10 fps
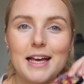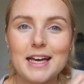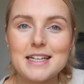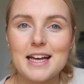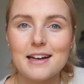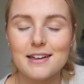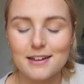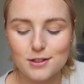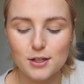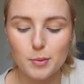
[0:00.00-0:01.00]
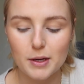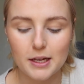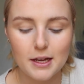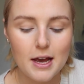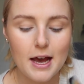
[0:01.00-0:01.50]
like indented. It's so
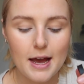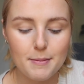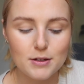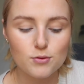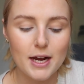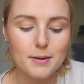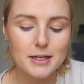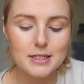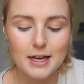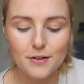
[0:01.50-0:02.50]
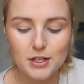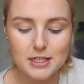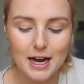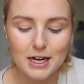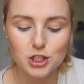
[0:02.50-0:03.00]
pretty. I was recommended to get this
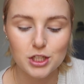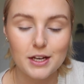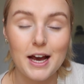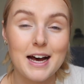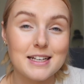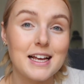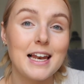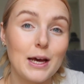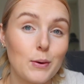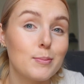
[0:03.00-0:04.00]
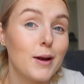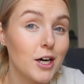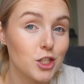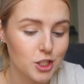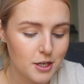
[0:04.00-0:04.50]
actually as a liquid
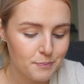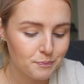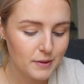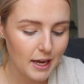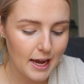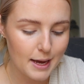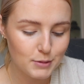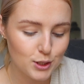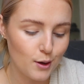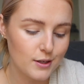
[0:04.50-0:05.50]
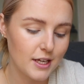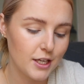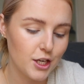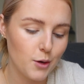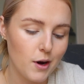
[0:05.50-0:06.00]
blush, so I was
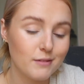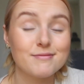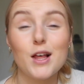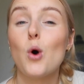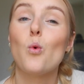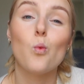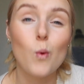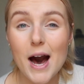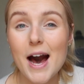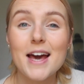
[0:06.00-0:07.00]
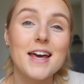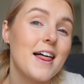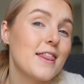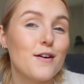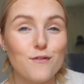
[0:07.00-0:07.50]
like, you know what, why
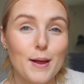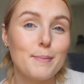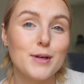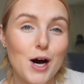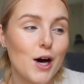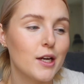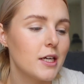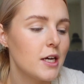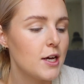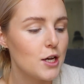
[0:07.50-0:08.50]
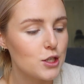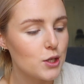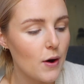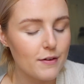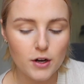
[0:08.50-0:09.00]
the flip not?
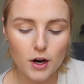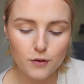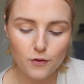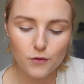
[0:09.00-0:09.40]
So I've gone